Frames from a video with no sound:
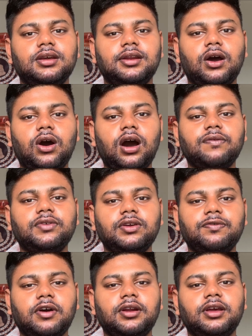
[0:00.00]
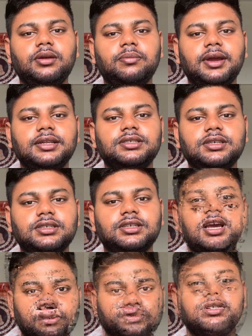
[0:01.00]
Now, after you find out your maintenance
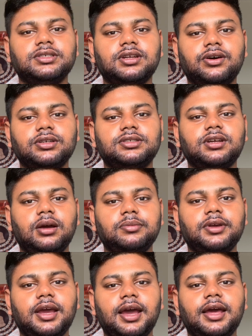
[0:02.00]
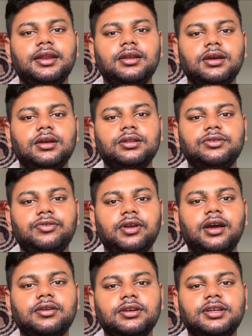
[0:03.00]
calories, now it's time to add
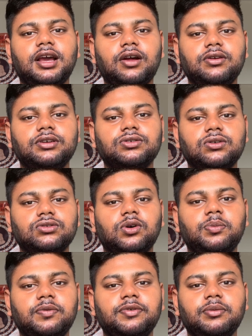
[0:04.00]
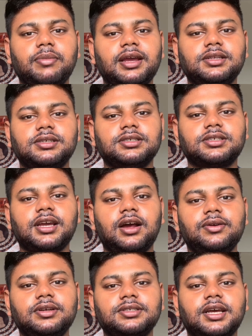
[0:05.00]
300 calories on top of your maintenance
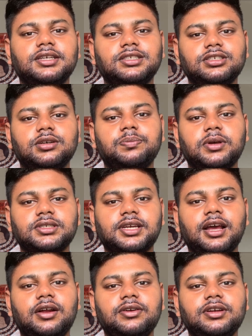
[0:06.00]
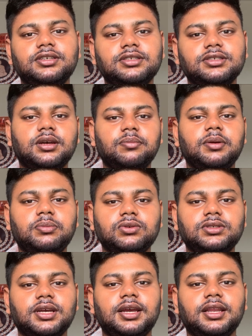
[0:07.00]
calories as surplus calories. Some people
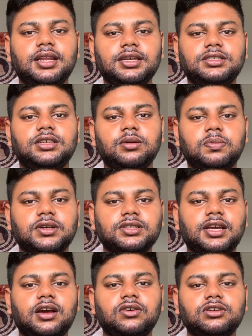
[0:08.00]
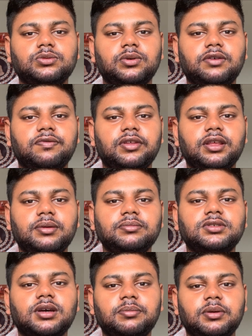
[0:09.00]
say less surplus calories work for them.
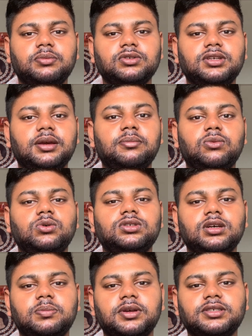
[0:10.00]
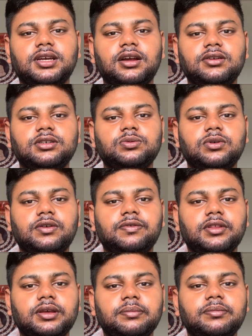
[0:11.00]
Some people say more surplus calories work for
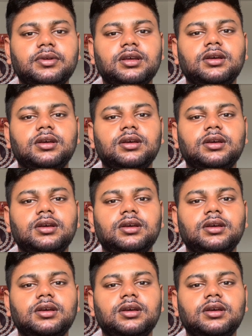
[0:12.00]
them.